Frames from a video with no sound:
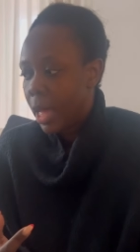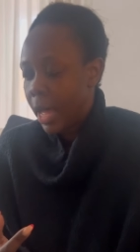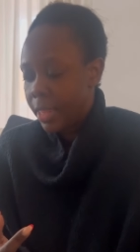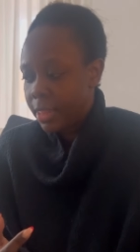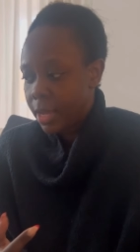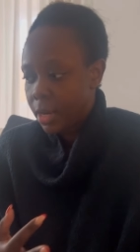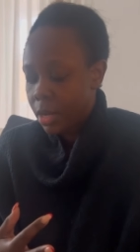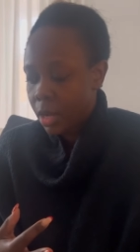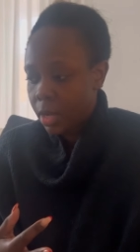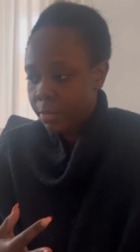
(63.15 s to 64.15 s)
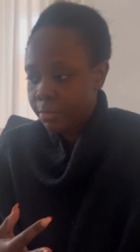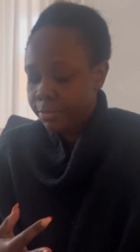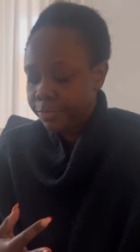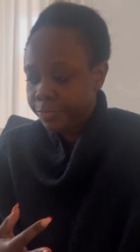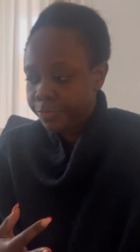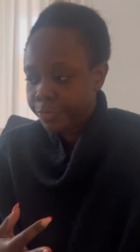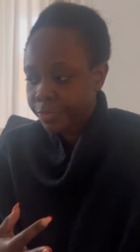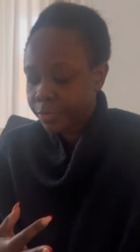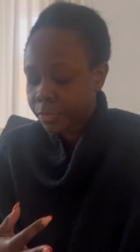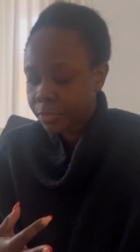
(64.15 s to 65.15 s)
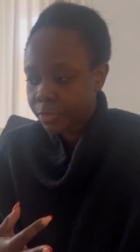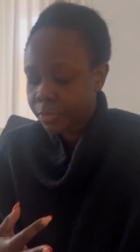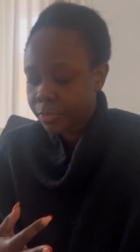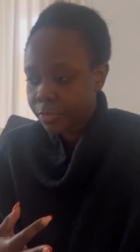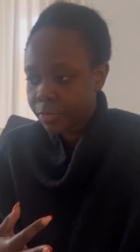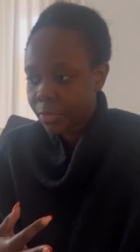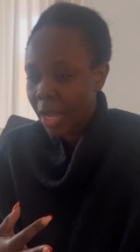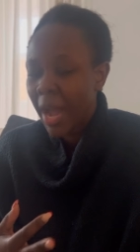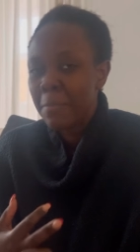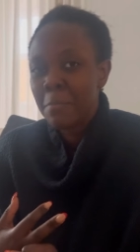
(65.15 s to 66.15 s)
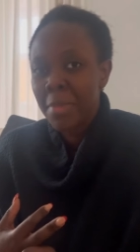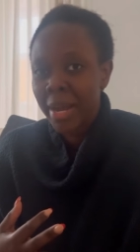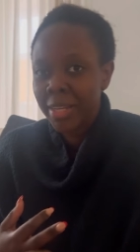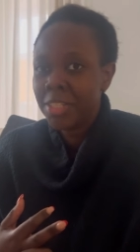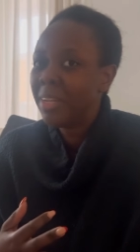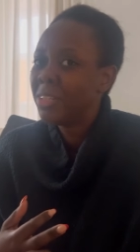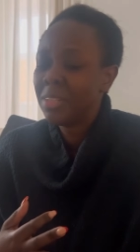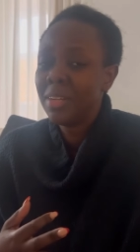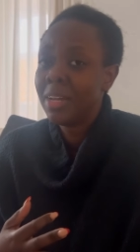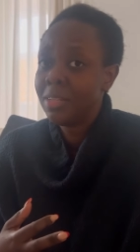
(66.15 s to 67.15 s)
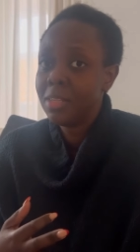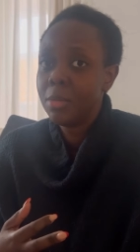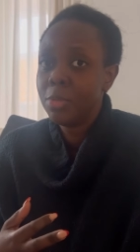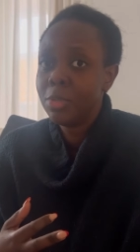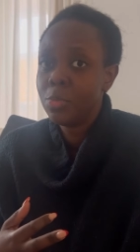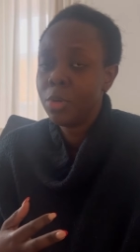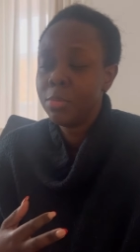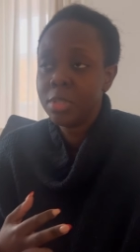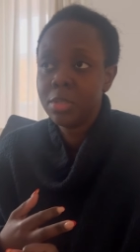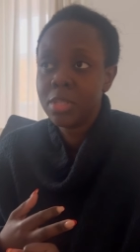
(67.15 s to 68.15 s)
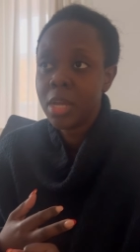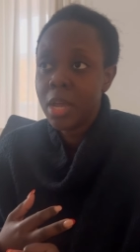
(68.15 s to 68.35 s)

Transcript: And then um, I might change the dining table as well because